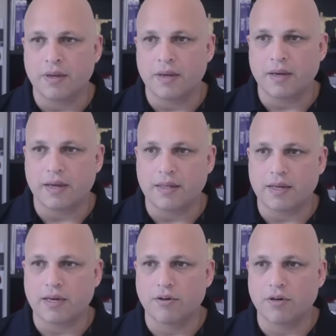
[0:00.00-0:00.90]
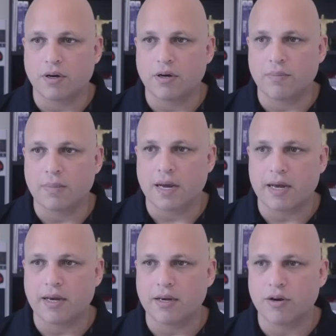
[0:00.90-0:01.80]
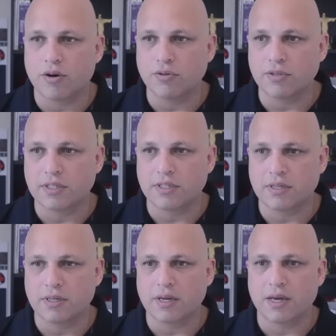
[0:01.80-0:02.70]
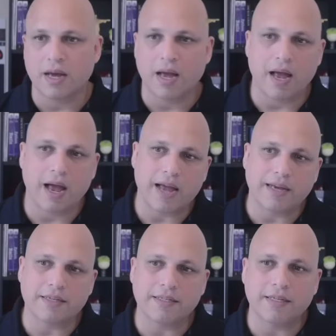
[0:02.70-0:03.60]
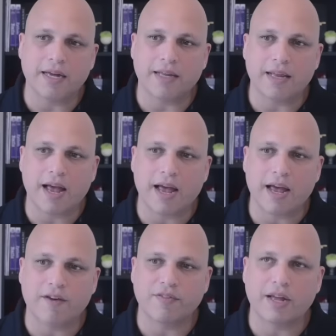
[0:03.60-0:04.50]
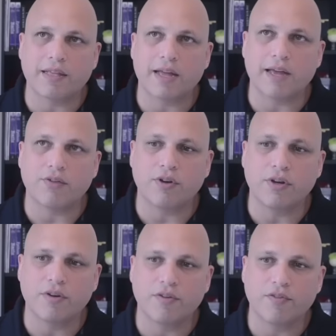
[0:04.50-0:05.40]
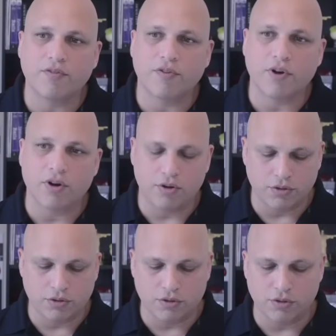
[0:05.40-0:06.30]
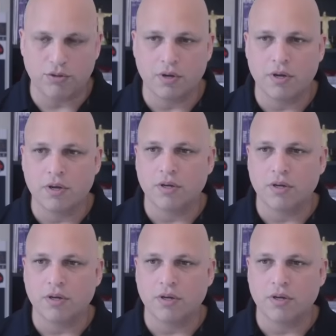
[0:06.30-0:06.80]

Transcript: and take a look on my hosts, I can see that I have that entry for node 2.